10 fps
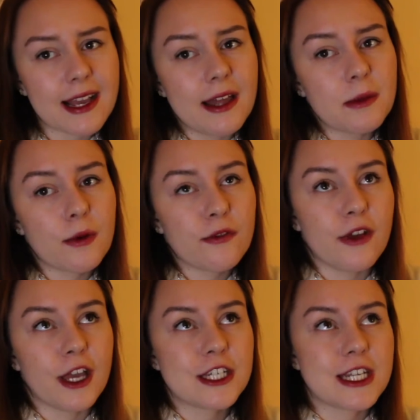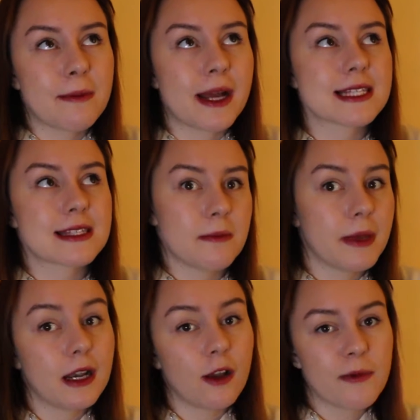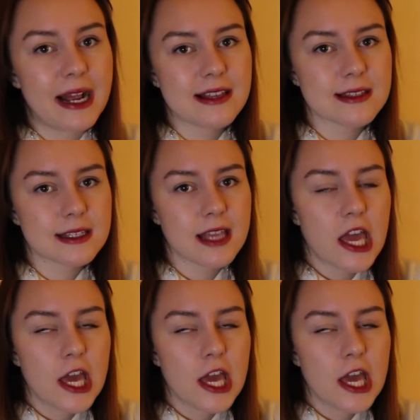kind of prefer, sheet masks and peel off masks,